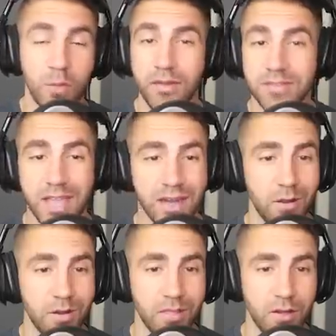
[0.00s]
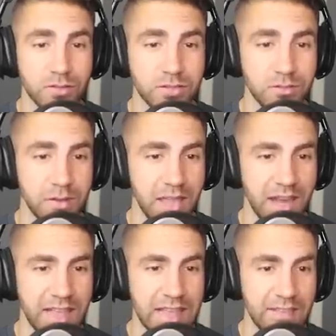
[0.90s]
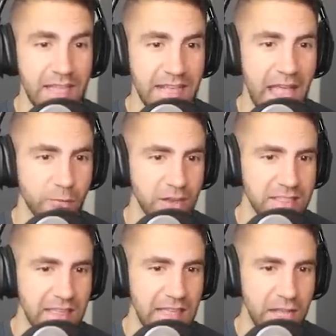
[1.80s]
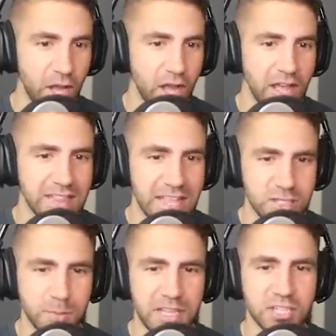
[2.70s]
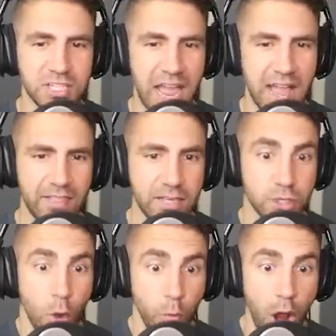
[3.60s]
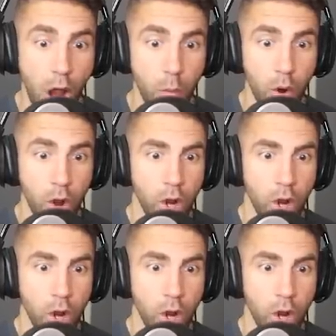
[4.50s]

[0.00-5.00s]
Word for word: We haven't taken out one of those. Dude, we gotta eat like everything. That should be a challenge. Whoa!